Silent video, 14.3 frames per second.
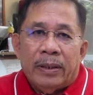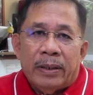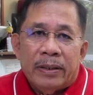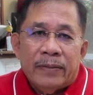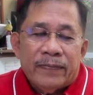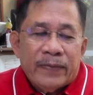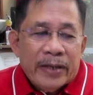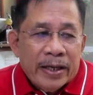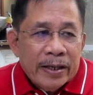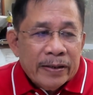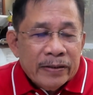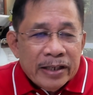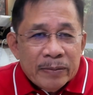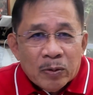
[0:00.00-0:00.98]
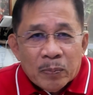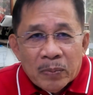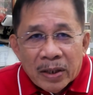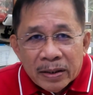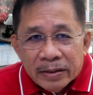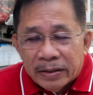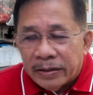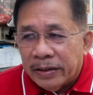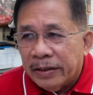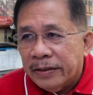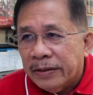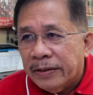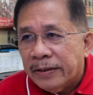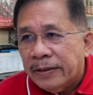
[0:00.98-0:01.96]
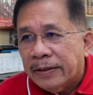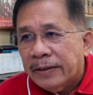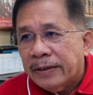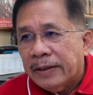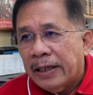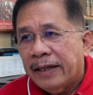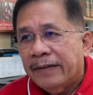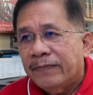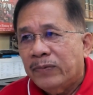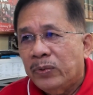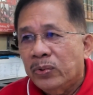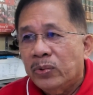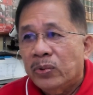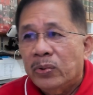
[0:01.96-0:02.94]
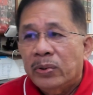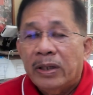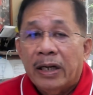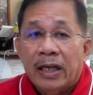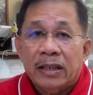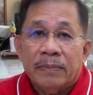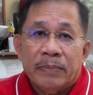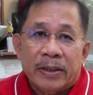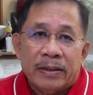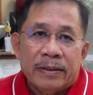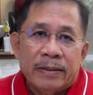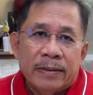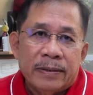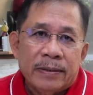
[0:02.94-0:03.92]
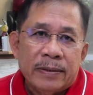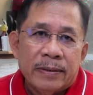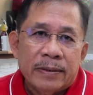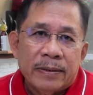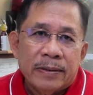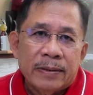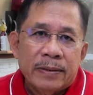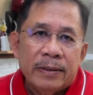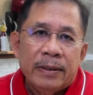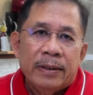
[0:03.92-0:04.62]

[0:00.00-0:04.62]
Unfair labor practices have two aspects,